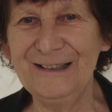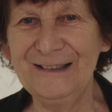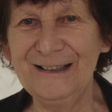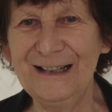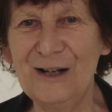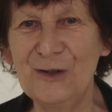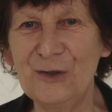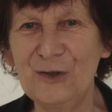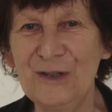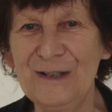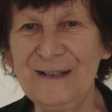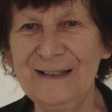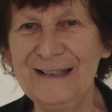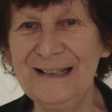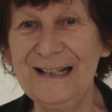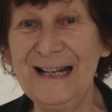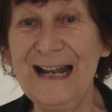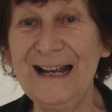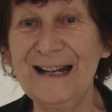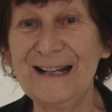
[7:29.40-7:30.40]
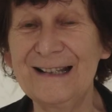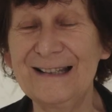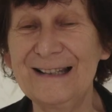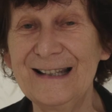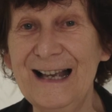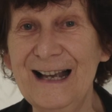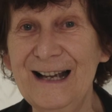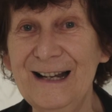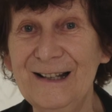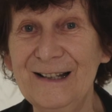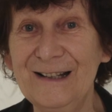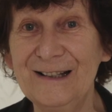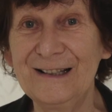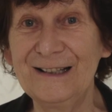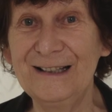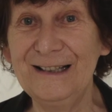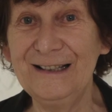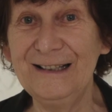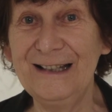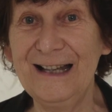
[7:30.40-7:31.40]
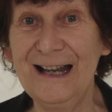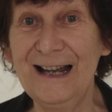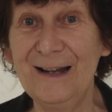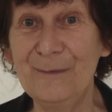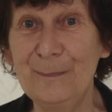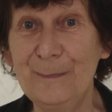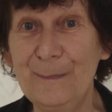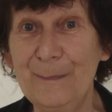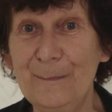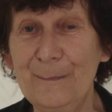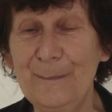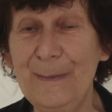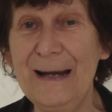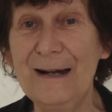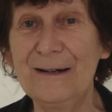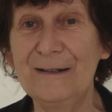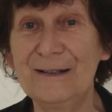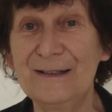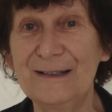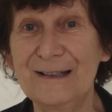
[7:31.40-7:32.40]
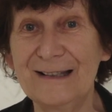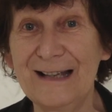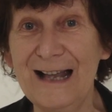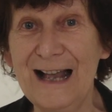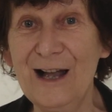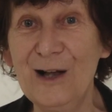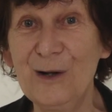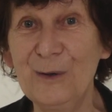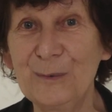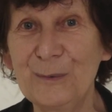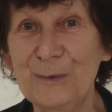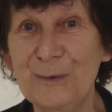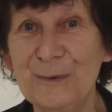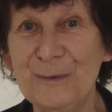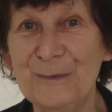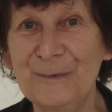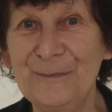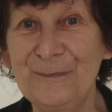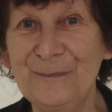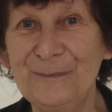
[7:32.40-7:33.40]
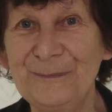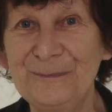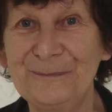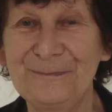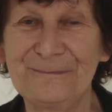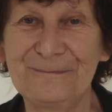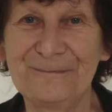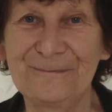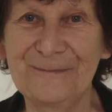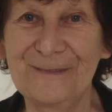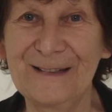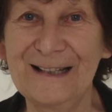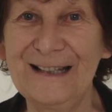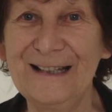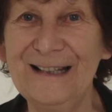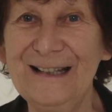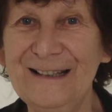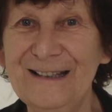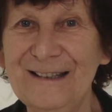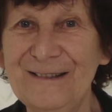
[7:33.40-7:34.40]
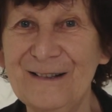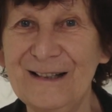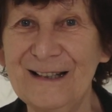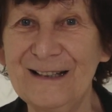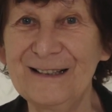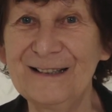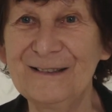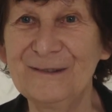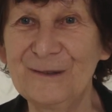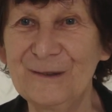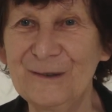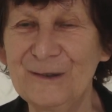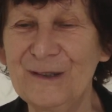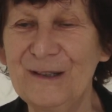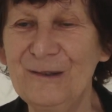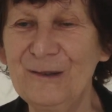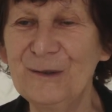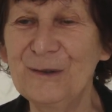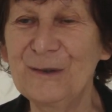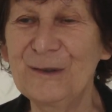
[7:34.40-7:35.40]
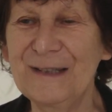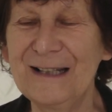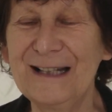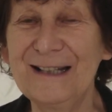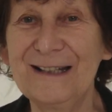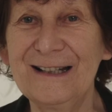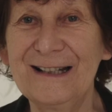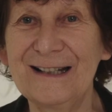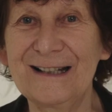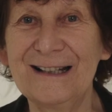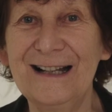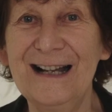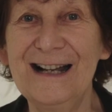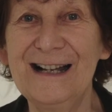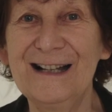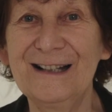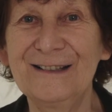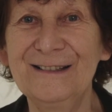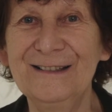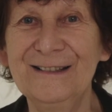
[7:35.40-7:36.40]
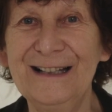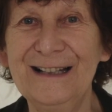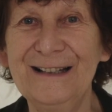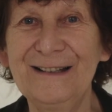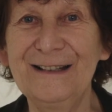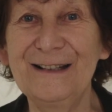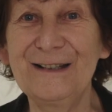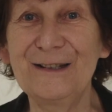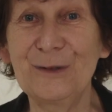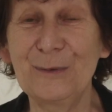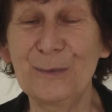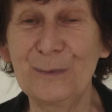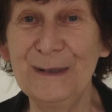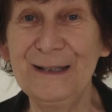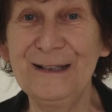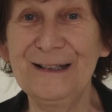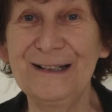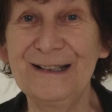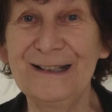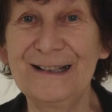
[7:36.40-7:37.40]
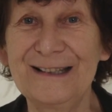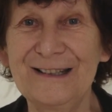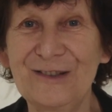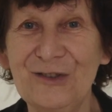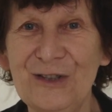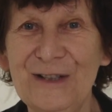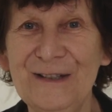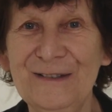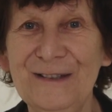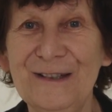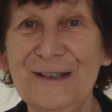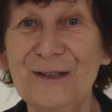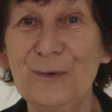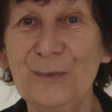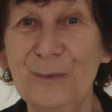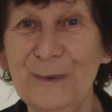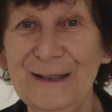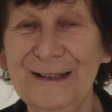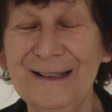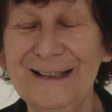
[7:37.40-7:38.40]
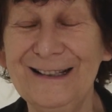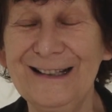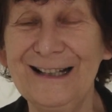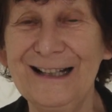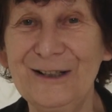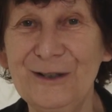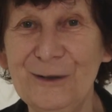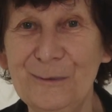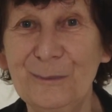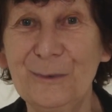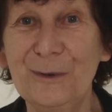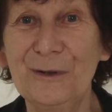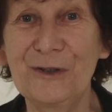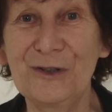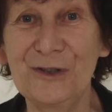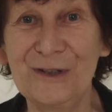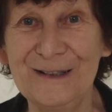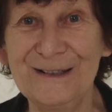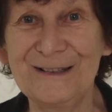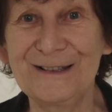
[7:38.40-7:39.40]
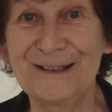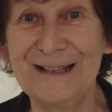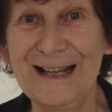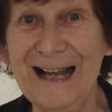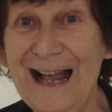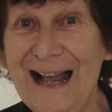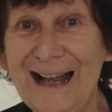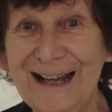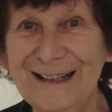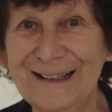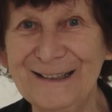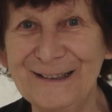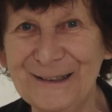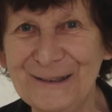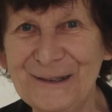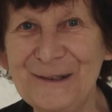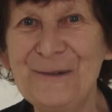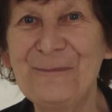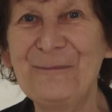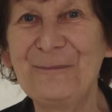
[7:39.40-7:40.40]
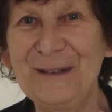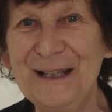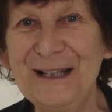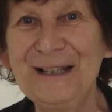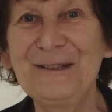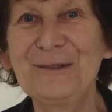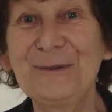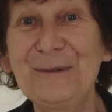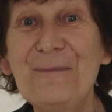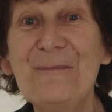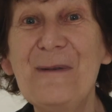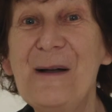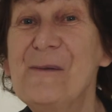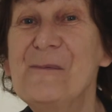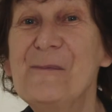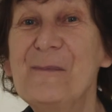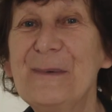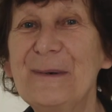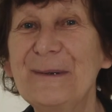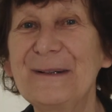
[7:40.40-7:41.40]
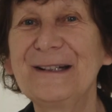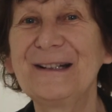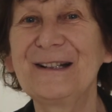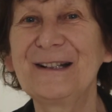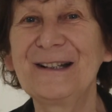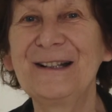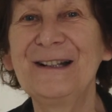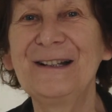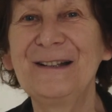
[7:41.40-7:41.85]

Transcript: And now she's in exile in her parents' house and looks at her garden and the swings. She isn't swinging anymore, she's dying and remembering